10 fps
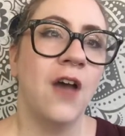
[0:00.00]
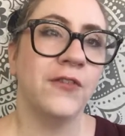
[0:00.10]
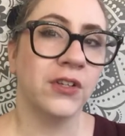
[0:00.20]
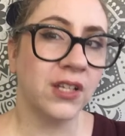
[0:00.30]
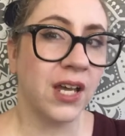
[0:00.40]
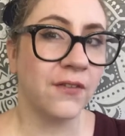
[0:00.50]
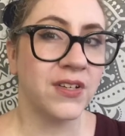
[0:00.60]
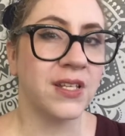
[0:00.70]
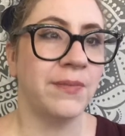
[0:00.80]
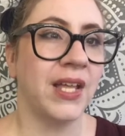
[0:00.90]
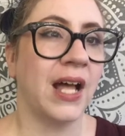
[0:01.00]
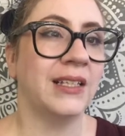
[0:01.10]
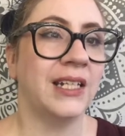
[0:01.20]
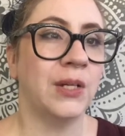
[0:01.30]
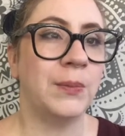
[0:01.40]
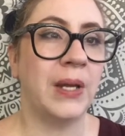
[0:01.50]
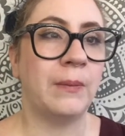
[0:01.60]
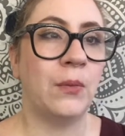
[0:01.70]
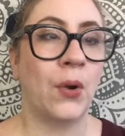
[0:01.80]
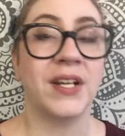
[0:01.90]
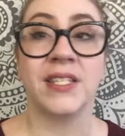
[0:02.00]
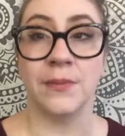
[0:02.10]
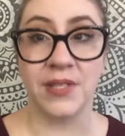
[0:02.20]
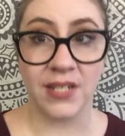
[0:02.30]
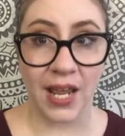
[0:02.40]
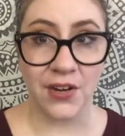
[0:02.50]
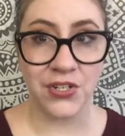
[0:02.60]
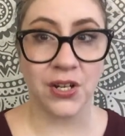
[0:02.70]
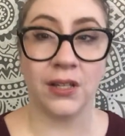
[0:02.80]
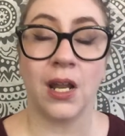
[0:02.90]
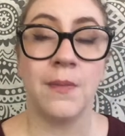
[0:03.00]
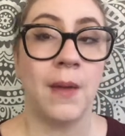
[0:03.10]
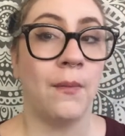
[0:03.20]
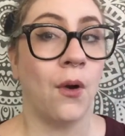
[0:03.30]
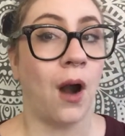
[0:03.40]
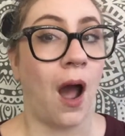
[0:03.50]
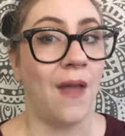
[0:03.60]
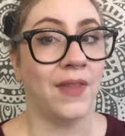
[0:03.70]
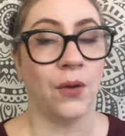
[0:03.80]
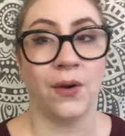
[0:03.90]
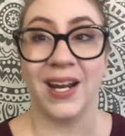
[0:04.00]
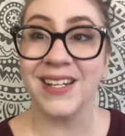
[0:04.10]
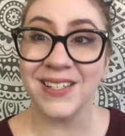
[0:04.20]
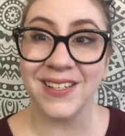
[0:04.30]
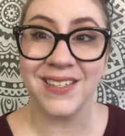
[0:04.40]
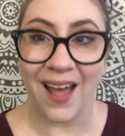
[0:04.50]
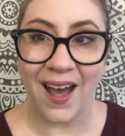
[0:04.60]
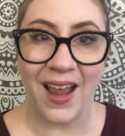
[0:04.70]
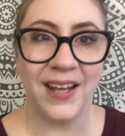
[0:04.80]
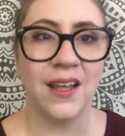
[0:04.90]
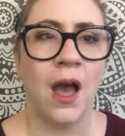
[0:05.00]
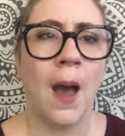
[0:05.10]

If you're looking for something a little bit more substantial, a little bit more on the oriental side,